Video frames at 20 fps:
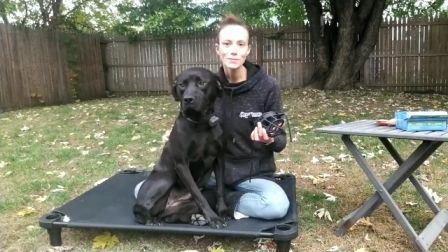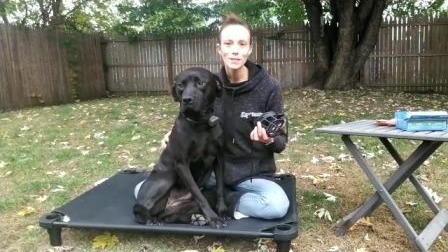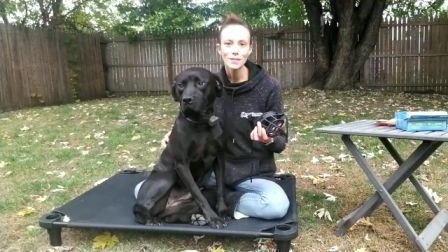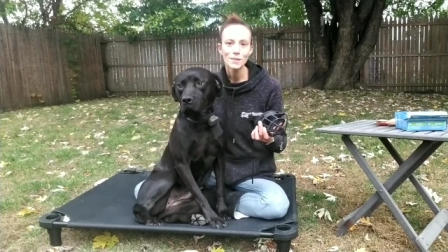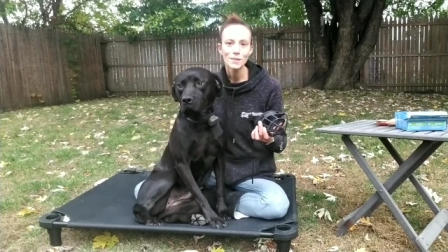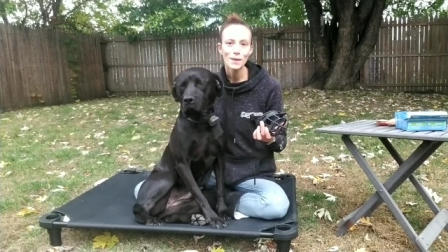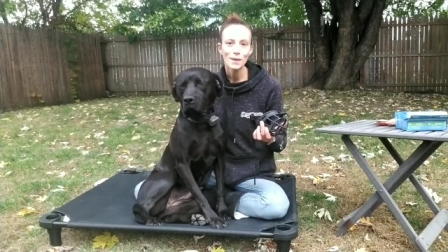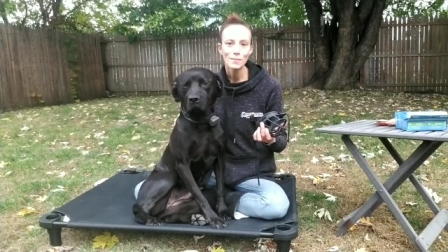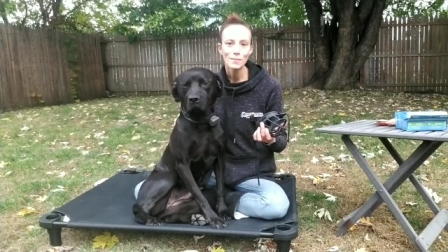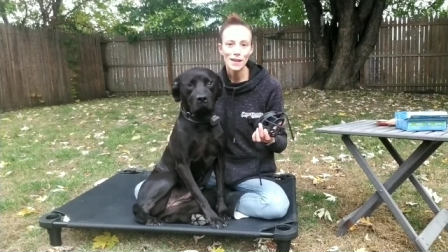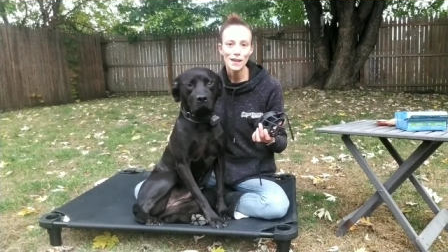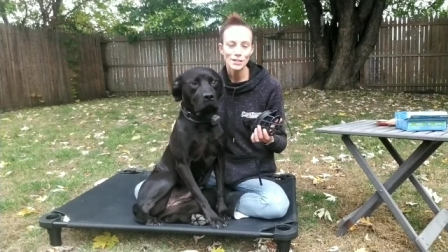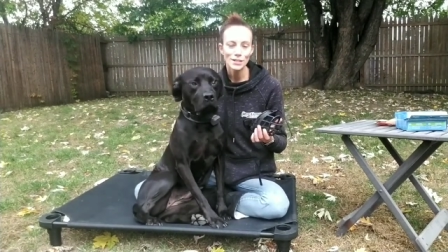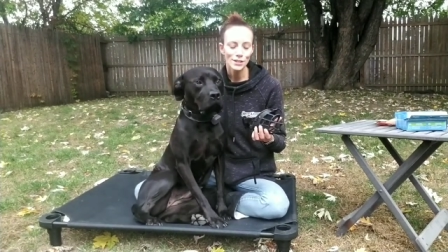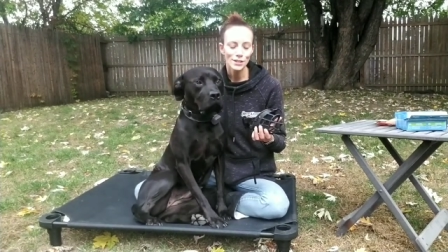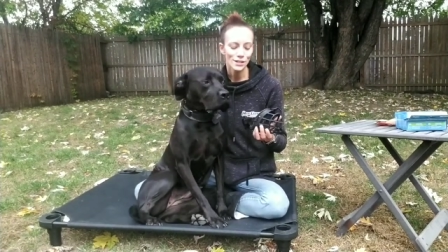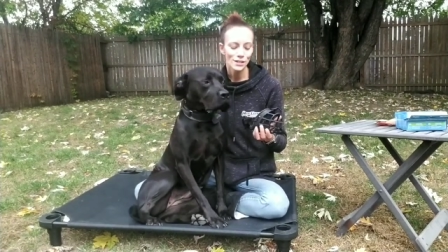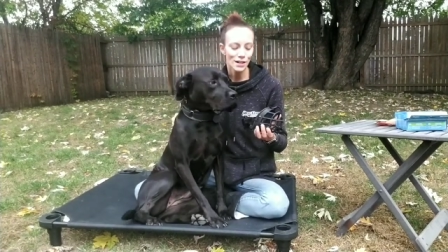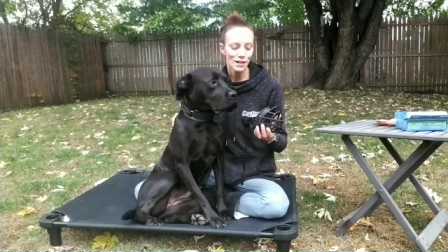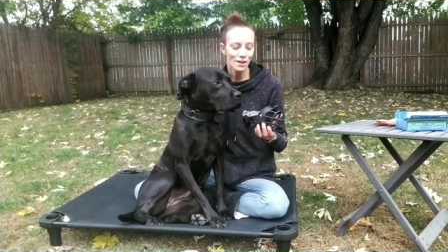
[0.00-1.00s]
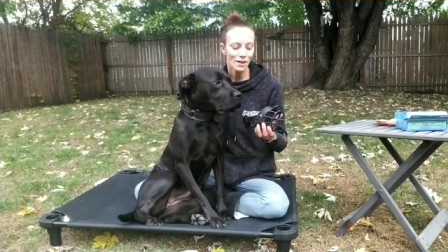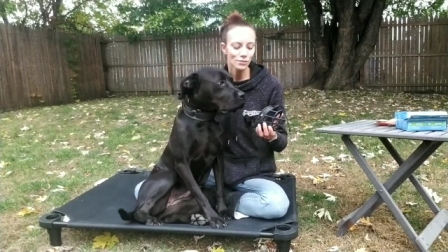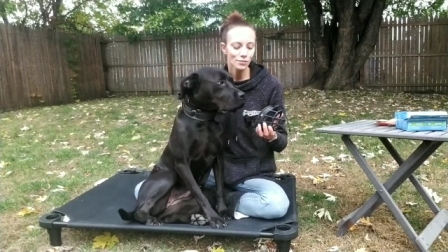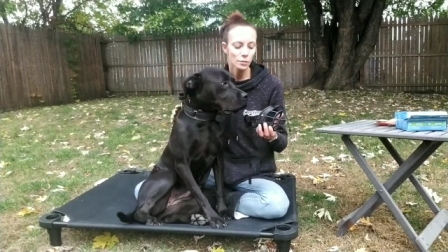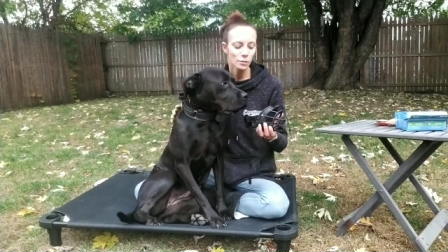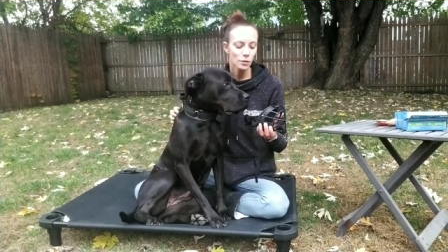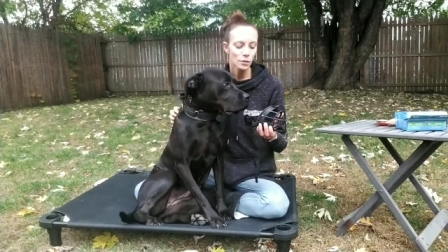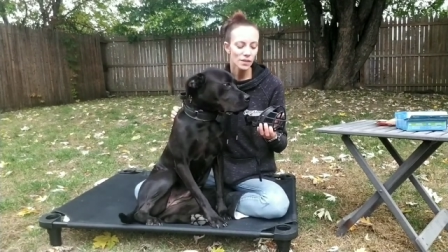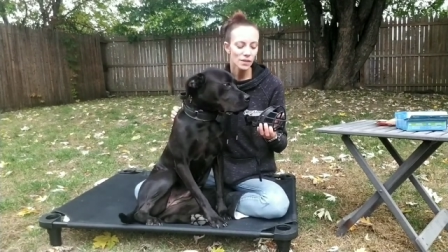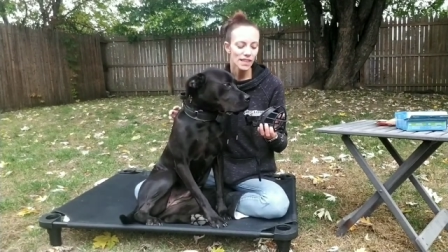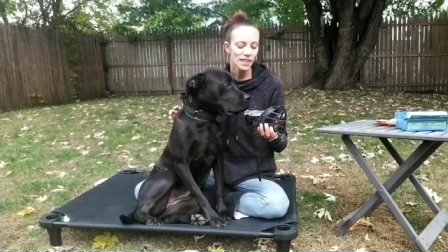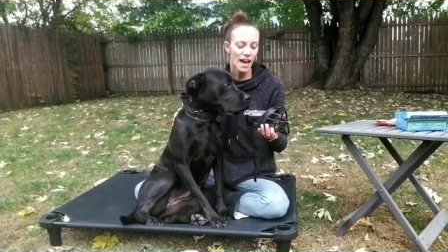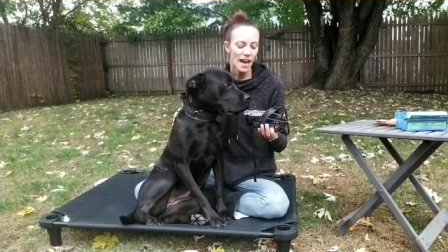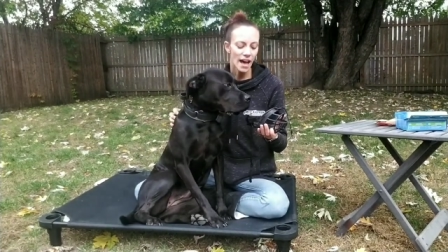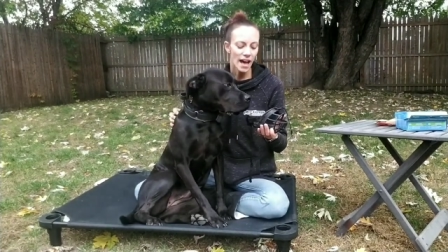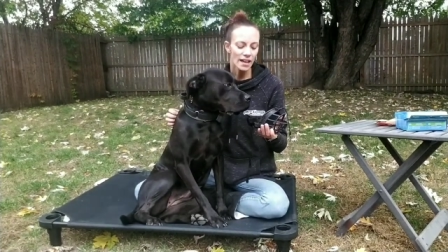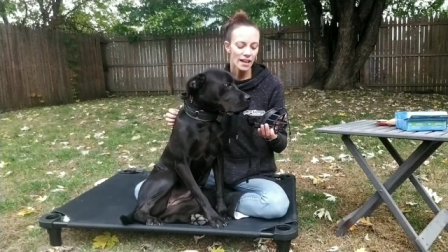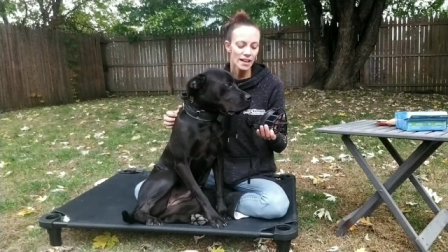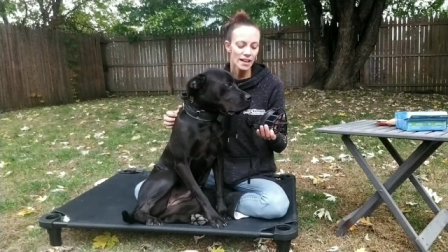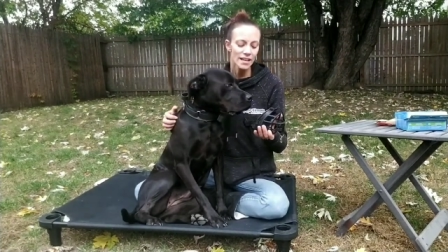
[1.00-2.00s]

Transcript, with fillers: So you want to make sure they're comfortable with that.